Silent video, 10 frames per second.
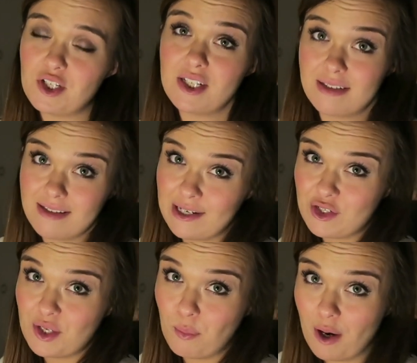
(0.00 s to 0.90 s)
which is
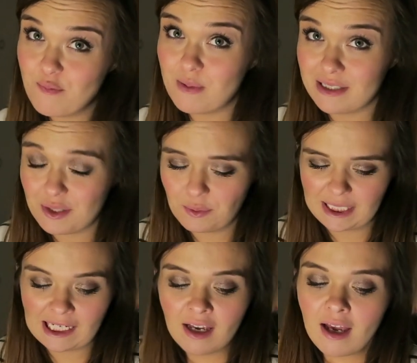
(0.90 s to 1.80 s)
essentially what I've been
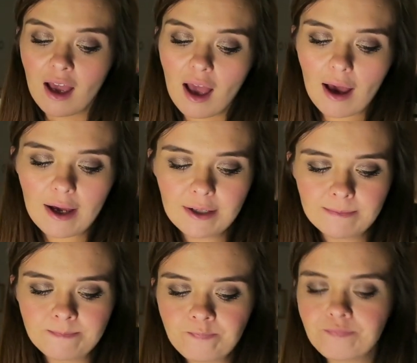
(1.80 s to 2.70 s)
doing.
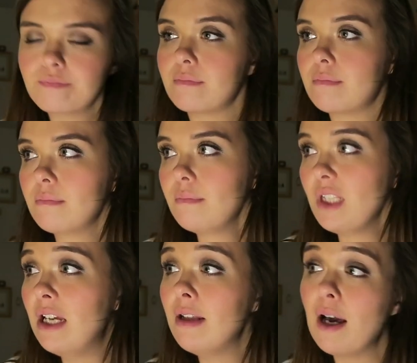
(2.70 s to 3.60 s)
And
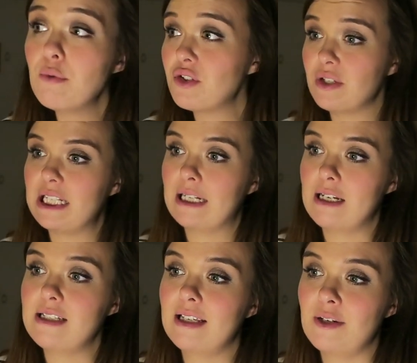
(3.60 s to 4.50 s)
that was really
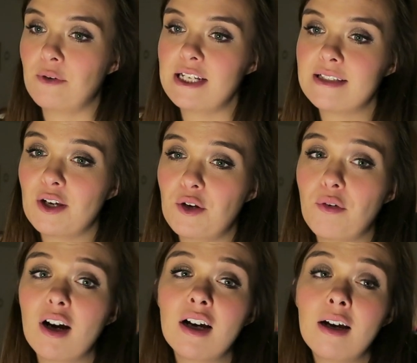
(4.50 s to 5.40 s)
nice anyway.
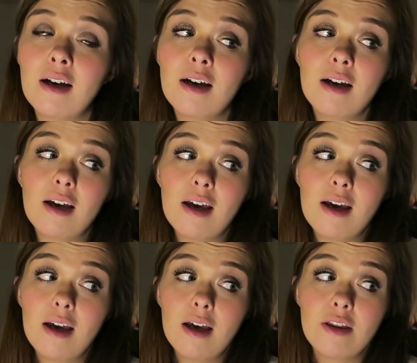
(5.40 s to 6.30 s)
So
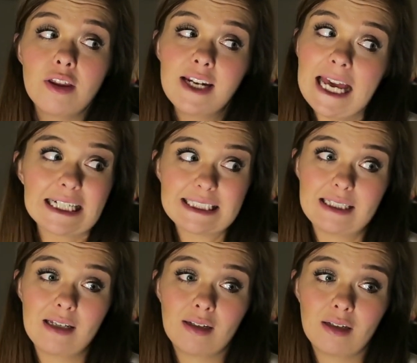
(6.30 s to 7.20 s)
the next
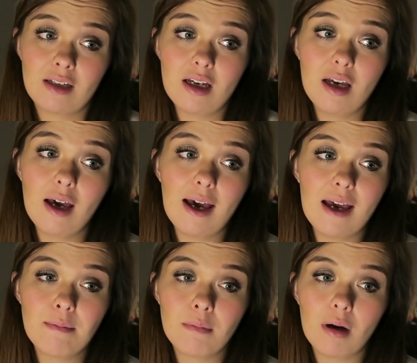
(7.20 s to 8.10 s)
thing
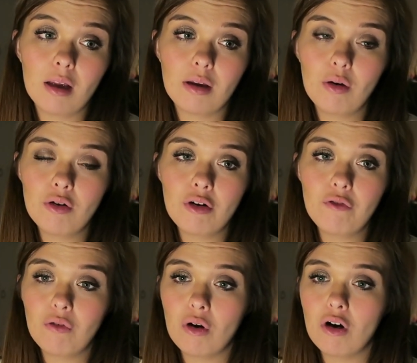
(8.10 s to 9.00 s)
I'm on the
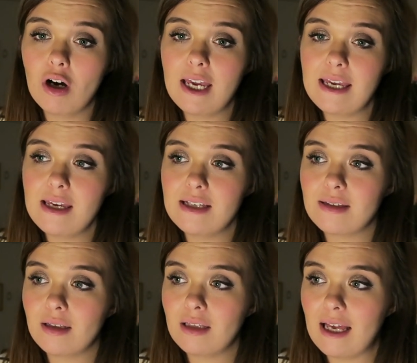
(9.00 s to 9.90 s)
hunt for
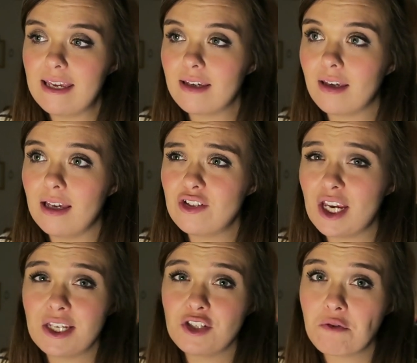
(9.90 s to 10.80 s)
is like a
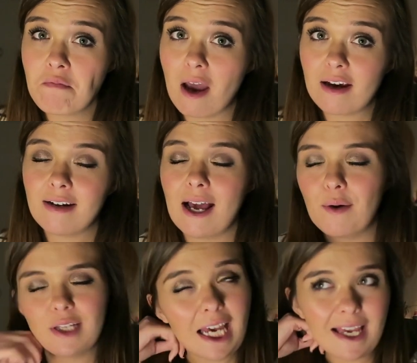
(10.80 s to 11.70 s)
changing bag
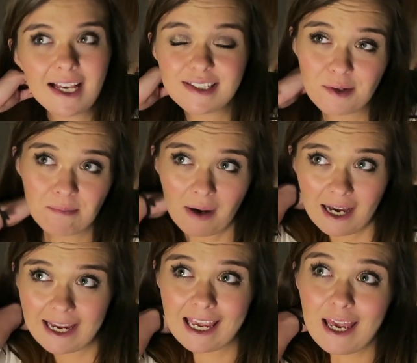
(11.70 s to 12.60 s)
now. Like I asked on
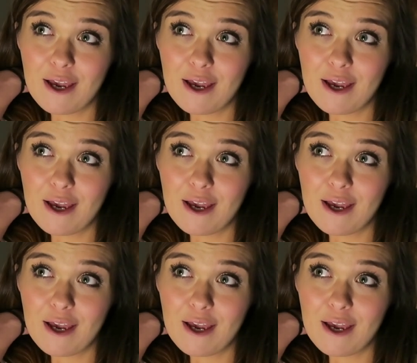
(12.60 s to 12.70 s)
my